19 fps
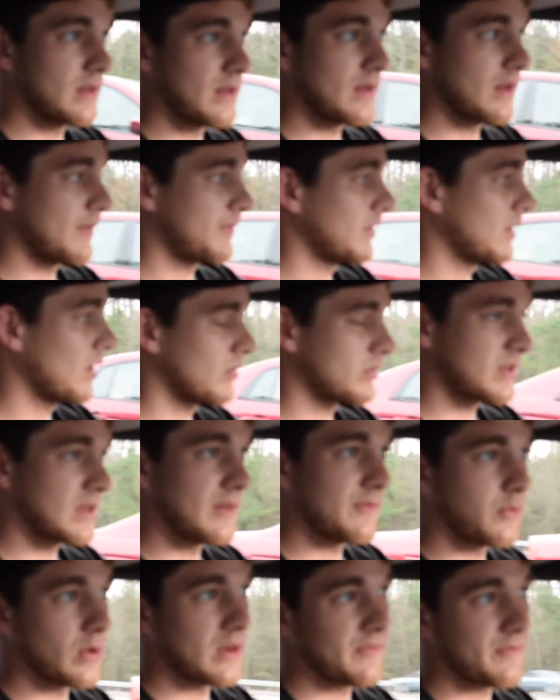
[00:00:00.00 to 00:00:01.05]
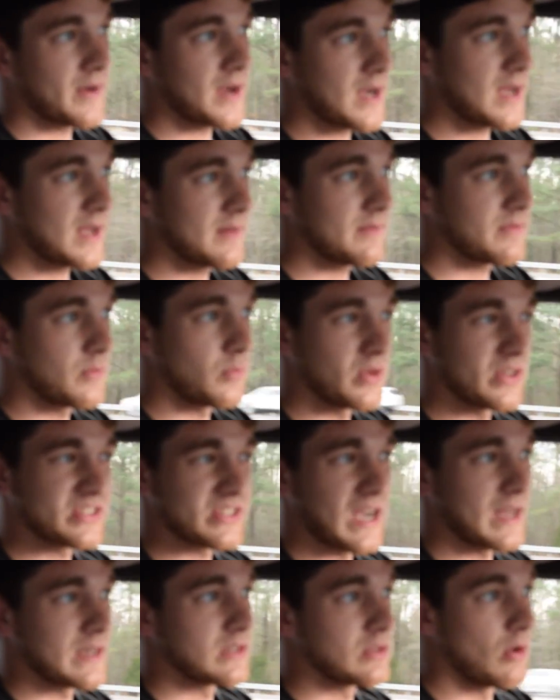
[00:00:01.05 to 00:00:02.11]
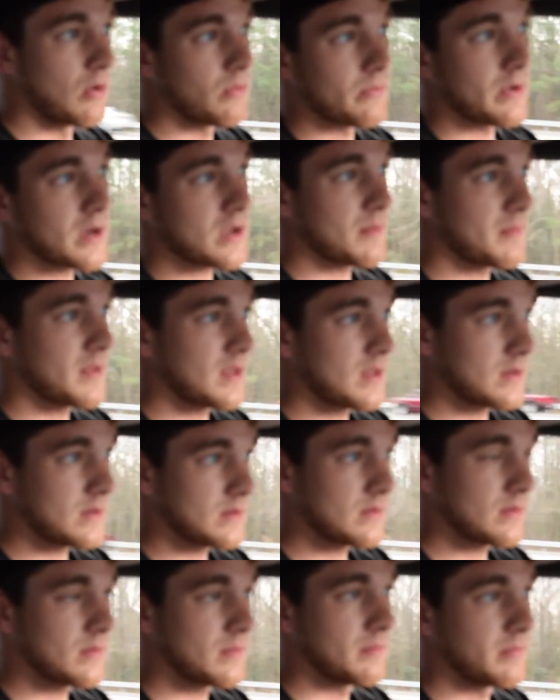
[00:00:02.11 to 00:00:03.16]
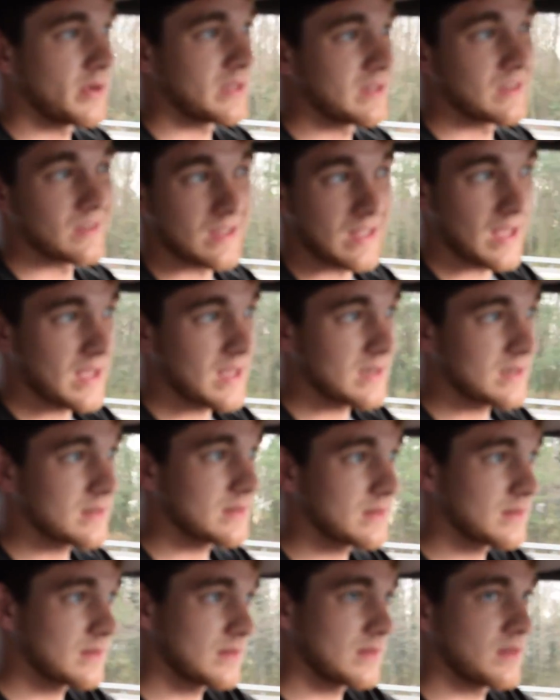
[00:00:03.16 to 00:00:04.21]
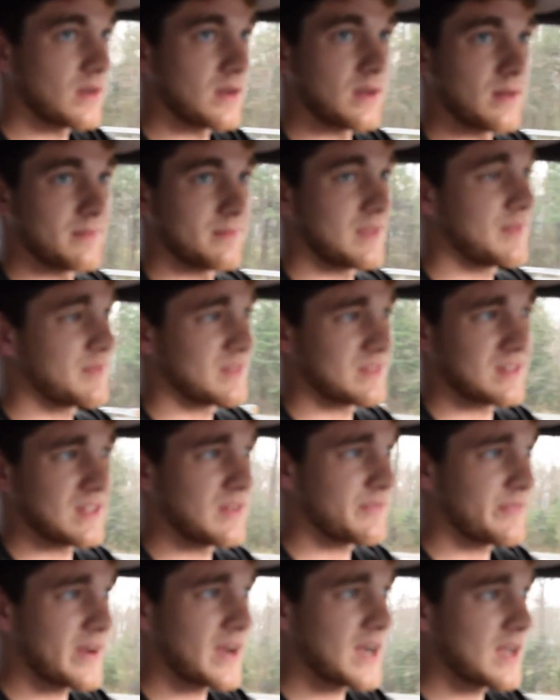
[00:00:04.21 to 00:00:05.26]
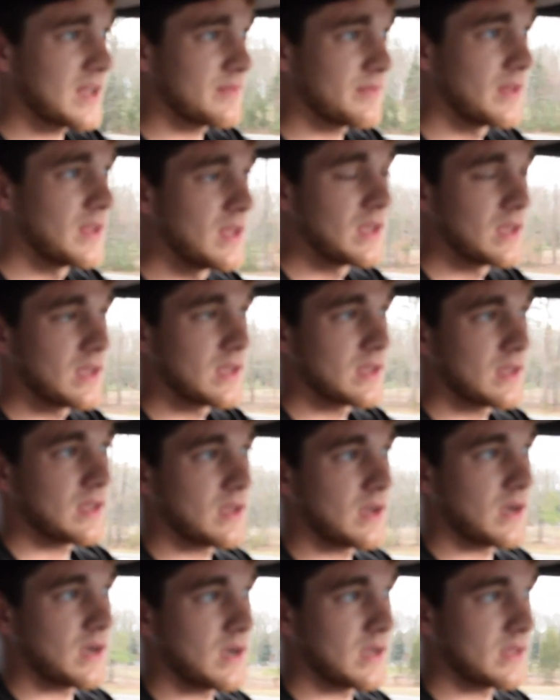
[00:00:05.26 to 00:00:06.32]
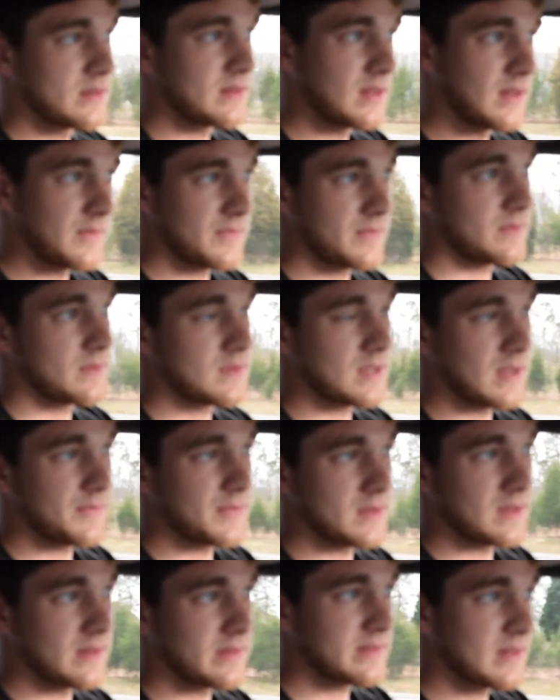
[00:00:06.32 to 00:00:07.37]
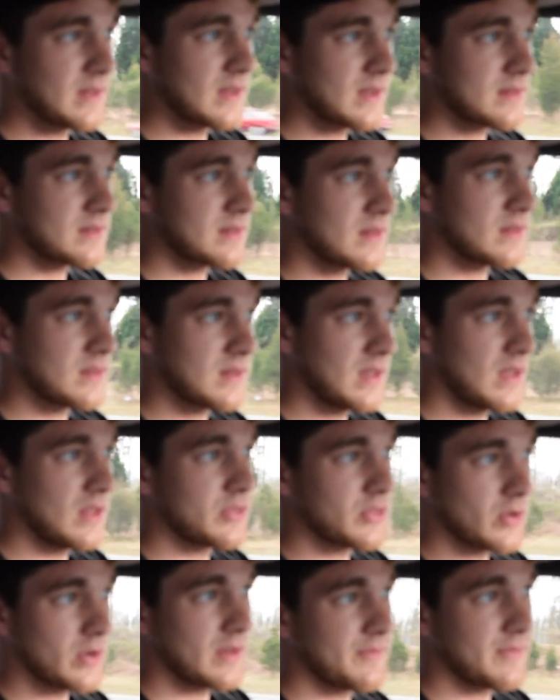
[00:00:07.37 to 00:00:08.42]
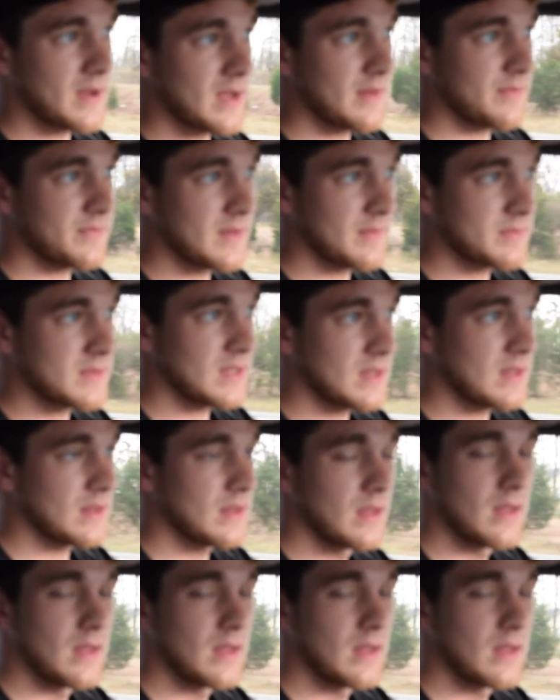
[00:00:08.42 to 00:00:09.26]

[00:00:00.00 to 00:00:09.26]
If you go T45, which I don't recommend, but you can, even T5, T56, T3550,